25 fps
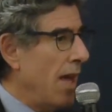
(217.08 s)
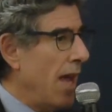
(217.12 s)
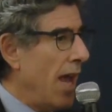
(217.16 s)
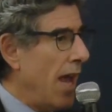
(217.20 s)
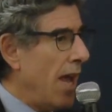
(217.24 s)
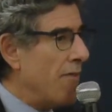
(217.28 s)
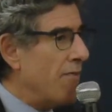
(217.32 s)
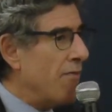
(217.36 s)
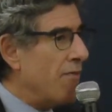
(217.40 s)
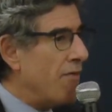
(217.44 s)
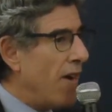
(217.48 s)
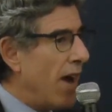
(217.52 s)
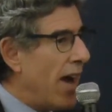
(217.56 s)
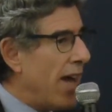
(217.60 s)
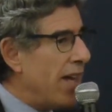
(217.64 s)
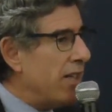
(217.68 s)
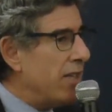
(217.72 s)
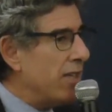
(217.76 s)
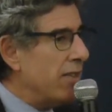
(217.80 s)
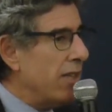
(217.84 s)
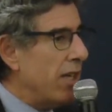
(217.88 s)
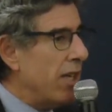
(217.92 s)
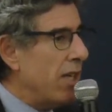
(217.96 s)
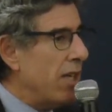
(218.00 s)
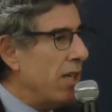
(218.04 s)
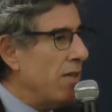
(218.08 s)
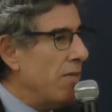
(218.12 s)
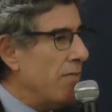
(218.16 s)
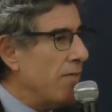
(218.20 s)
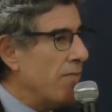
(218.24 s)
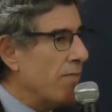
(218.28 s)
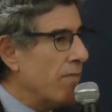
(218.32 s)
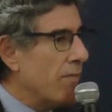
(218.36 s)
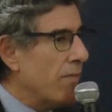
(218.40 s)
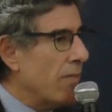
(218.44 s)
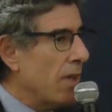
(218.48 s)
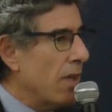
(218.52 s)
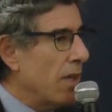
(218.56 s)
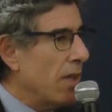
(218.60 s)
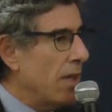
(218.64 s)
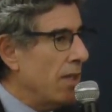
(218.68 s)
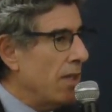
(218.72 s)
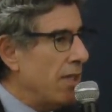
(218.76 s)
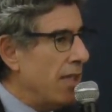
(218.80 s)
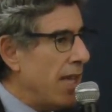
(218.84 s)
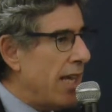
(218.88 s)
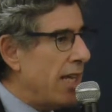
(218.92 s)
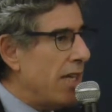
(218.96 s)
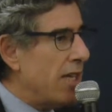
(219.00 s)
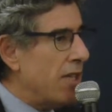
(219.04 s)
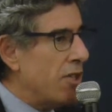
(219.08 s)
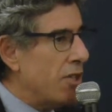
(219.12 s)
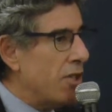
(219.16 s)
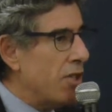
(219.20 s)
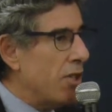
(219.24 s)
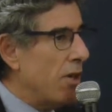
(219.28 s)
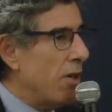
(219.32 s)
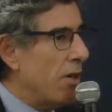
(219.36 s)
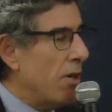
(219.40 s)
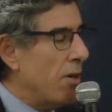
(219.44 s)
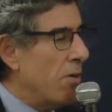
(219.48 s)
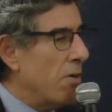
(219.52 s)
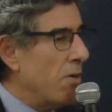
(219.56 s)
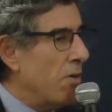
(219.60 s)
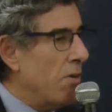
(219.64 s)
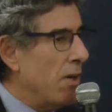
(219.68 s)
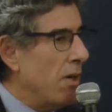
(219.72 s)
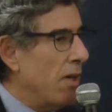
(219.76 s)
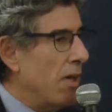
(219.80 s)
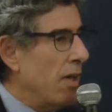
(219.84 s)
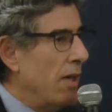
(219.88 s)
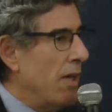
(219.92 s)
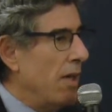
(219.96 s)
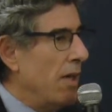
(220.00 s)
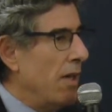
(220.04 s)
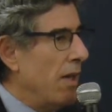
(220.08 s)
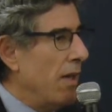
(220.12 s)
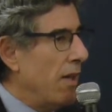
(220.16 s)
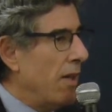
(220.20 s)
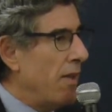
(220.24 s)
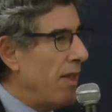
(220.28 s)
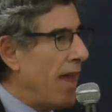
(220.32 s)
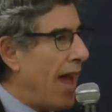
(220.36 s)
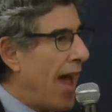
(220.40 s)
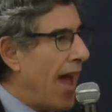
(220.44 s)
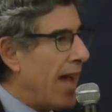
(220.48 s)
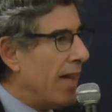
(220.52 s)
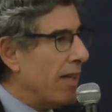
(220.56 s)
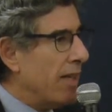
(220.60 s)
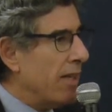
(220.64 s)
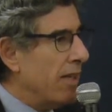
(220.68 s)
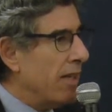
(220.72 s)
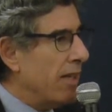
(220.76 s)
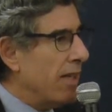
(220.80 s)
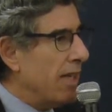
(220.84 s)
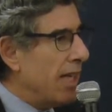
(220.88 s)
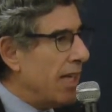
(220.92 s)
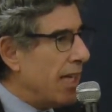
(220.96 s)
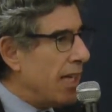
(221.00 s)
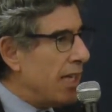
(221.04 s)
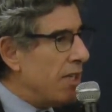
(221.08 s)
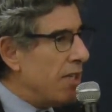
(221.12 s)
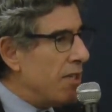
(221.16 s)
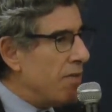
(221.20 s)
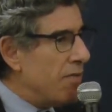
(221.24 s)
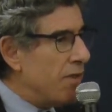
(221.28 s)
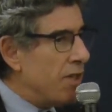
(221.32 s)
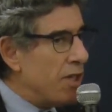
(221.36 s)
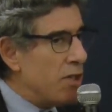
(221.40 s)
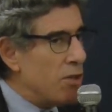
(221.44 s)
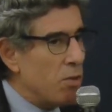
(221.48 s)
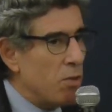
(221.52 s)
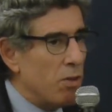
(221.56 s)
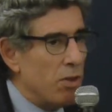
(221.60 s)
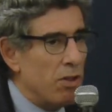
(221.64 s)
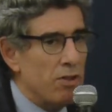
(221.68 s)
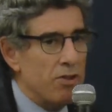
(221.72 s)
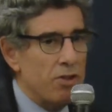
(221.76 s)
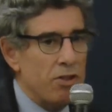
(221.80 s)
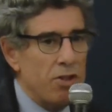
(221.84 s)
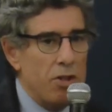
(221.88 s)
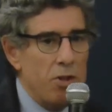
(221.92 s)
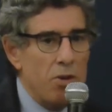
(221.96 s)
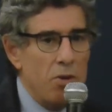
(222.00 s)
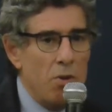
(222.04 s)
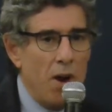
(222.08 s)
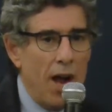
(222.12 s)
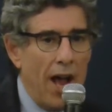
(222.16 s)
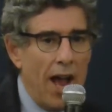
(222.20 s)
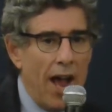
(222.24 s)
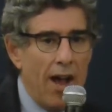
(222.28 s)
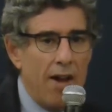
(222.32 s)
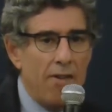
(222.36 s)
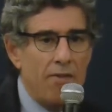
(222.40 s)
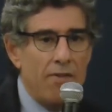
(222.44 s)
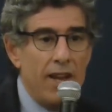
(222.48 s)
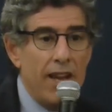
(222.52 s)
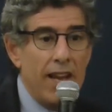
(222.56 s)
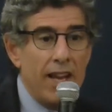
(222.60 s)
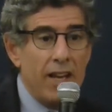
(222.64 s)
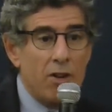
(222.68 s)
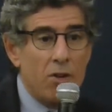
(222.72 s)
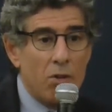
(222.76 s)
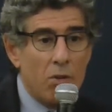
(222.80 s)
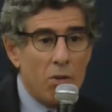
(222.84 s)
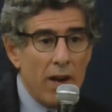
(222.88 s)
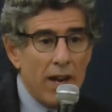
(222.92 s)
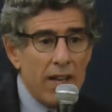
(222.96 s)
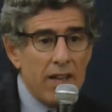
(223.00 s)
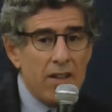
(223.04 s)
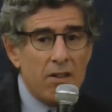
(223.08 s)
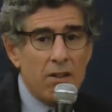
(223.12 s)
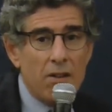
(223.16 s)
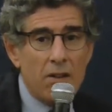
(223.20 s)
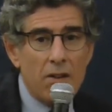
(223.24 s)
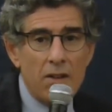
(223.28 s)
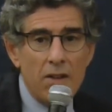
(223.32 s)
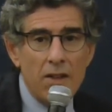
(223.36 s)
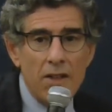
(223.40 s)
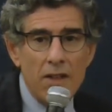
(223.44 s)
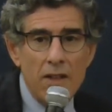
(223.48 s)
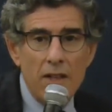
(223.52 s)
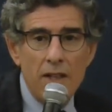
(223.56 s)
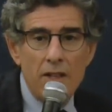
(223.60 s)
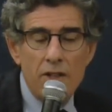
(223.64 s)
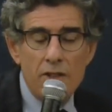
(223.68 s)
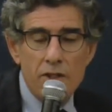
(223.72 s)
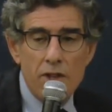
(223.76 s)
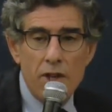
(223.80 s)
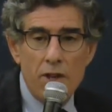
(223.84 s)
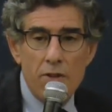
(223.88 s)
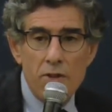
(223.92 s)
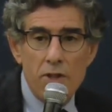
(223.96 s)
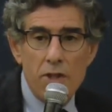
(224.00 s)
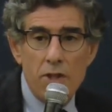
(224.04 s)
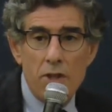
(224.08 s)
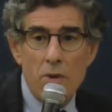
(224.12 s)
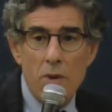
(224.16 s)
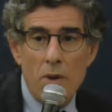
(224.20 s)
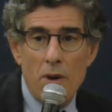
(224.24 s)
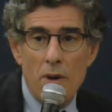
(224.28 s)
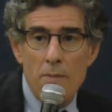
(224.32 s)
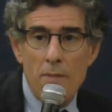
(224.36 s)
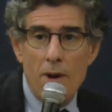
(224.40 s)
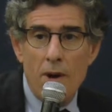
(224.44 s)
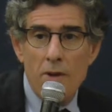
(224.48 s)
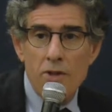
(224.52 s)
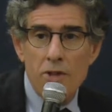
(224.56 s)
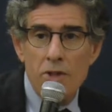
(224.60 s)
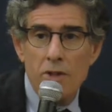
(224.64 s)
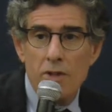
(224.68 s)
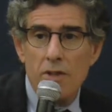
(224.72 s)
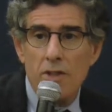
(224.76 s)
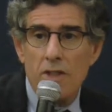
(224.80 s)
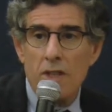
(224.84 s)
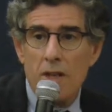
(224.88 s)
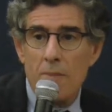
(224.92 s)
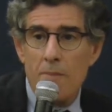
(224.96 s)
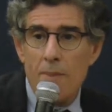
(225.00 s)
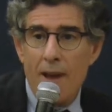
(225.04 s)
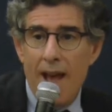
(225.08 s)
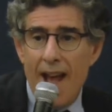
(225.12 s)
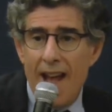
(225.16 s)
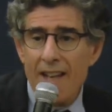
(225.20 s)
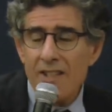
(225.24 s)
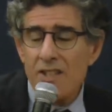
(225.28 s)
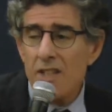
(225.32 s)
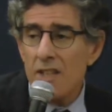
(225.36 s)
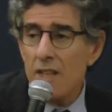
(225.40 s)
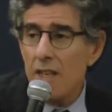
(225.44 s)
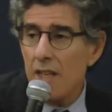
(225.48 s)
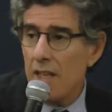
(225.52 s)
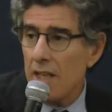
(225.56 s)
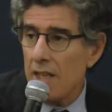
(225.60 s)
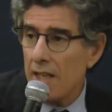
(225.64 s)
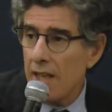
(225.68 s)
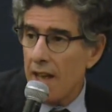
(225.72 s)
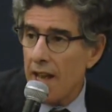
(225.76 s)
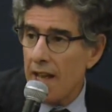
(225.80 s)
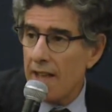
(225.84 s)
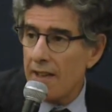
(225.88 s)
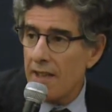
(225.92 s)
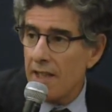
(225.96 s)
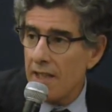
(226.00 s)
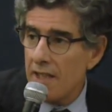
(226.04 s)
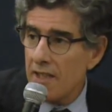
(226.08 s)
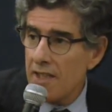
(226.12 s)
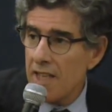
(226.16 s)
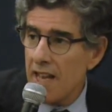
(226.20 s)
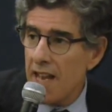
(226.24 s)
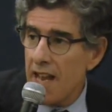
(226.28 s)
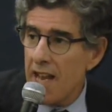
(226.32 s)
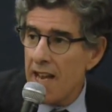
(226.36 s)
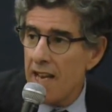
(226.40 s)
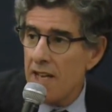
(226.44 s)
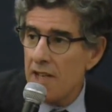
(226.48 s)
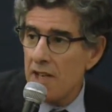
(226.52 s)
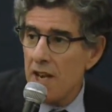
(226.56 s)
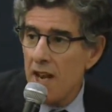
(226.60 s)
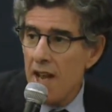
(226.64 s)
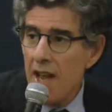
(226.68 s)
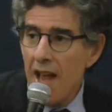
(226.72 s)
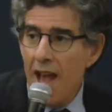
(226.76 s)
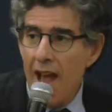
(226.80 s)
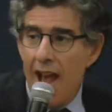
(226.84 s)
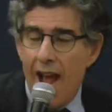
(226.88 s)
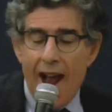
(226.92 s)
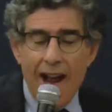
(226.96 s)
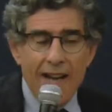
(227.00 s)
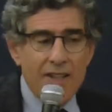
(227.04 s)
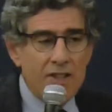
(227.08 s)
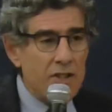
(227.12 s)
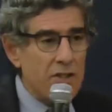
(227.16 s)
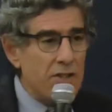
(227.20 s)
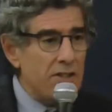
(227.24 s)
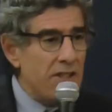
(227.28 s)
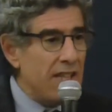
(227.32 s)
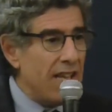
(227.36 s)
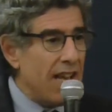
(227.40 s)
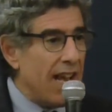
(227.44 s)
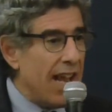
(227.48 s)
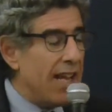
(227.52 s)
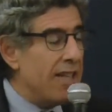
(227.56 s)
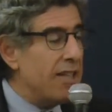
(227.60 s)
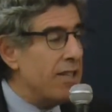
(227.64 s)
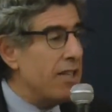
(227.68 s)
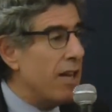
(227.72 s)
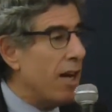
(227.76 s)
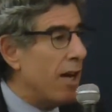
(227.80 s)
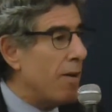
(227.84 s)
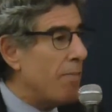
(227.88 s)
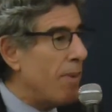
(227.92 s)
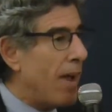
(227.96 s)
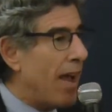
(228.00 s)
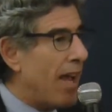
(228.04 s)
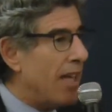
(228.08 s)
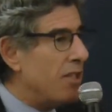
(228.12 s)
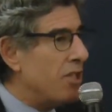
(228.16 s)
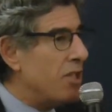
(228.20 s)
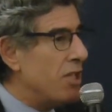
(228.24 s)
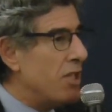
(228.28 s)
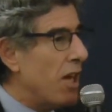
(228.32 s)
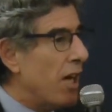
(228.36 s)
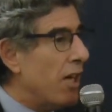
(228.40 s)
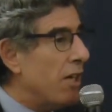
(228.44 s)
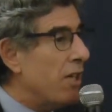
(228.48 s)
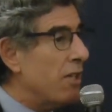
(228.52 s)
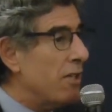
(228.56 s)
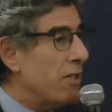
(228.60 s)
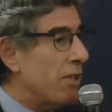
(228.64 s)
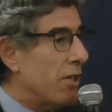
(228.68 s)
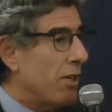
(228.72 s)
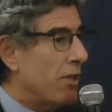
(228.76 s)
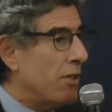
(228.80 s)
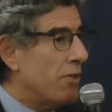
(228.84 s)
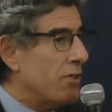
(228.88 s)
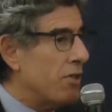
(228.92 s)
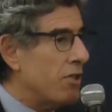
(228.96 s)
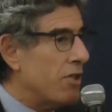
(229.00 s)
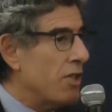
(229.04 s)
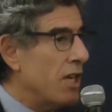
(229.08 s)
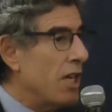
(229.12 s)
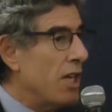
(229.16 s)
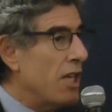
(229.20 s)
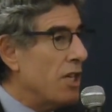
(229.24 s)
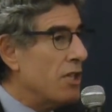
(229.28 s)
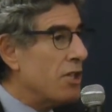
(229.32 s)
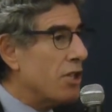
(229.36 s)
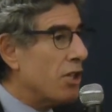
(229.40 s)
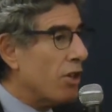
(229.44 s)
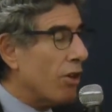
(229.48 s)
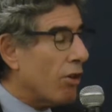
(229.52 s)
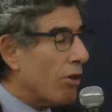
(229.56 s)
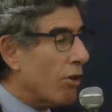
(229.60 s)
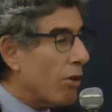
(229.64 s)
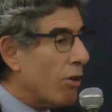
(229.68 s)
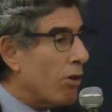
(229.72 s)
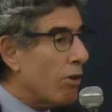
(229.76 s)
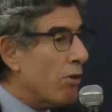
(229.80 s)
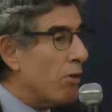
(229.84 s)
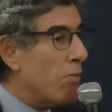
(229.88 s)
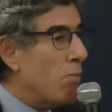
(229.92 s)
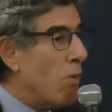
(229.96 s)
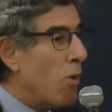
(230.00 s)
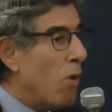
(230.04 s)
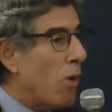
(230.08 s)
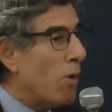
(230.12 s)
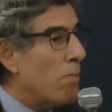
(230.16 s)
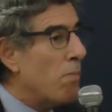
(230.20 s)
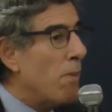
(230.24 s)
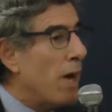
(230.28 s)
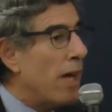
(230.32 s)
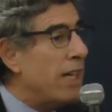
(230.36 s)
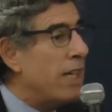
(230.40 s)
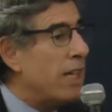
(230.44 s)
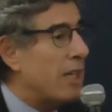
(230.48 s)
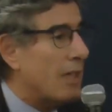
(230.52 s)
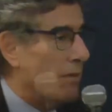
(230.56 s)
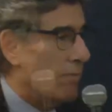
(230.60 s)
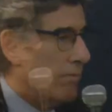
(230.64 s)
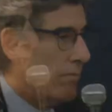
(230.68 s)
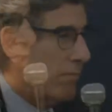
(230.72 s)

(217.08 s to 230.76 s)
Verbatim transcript: And finally, data show that individuals who have a greater socio emotional capacity at this age actually end up as young adults to earn more money.